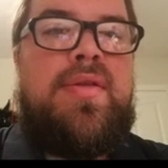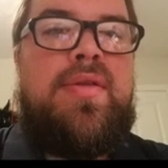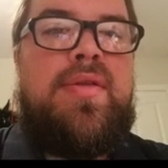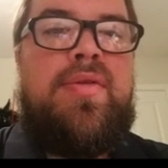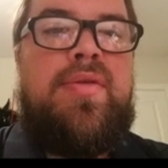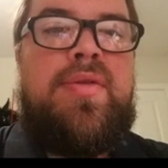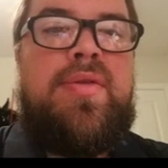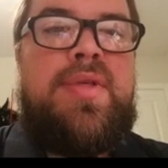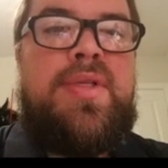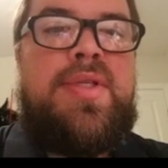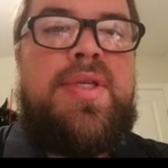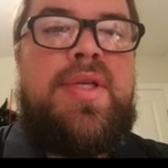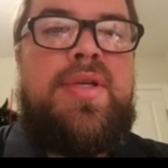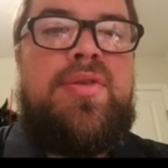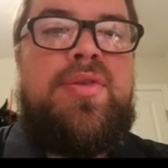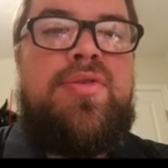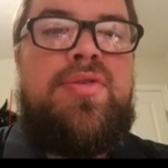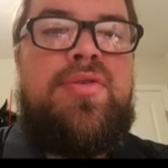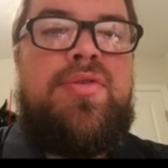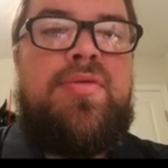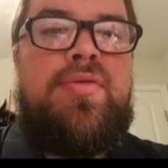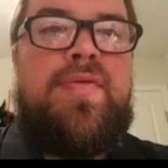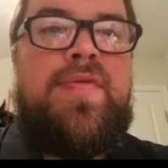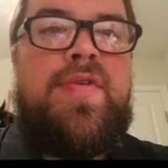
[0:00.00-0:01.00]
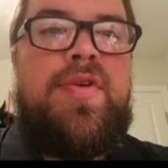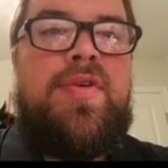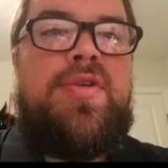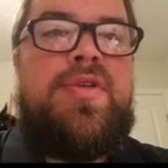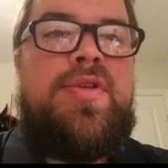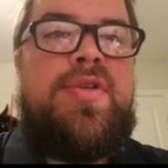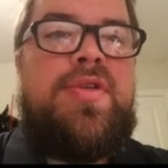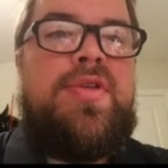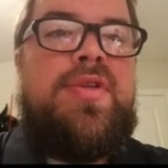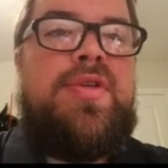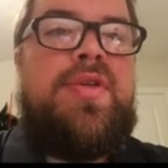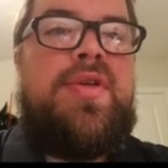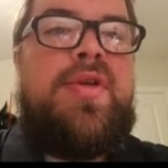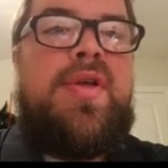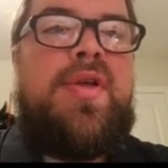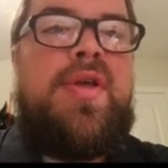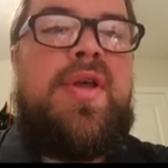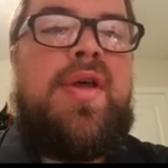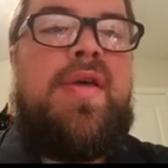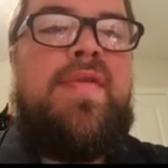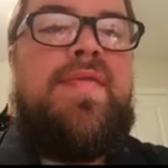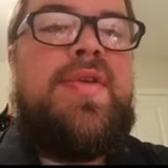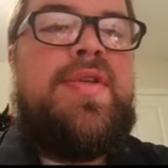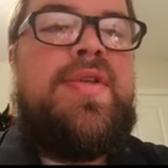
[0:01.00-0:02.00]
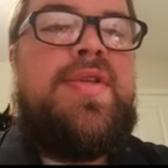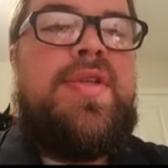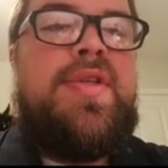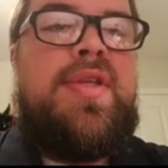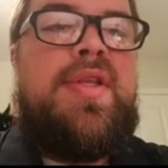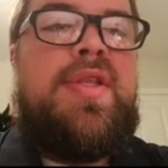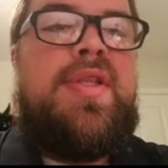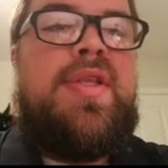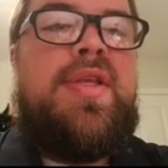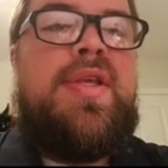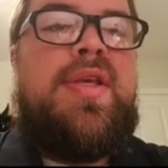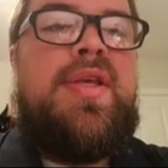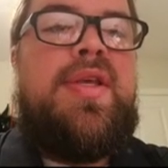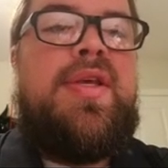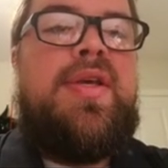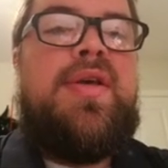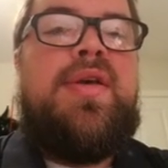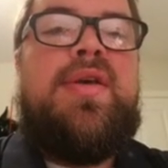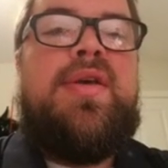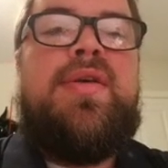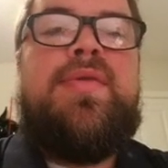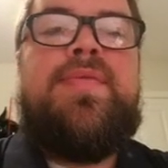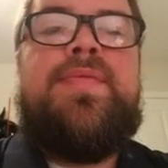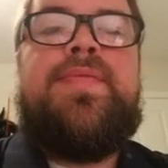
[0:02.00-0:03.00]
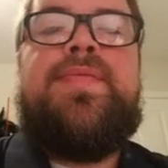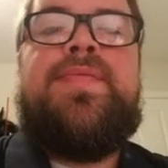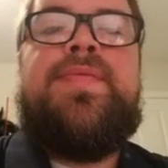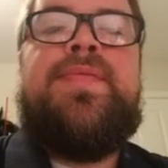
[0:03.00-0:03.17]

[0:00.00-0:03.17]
well, let's answer reverse. Obviously the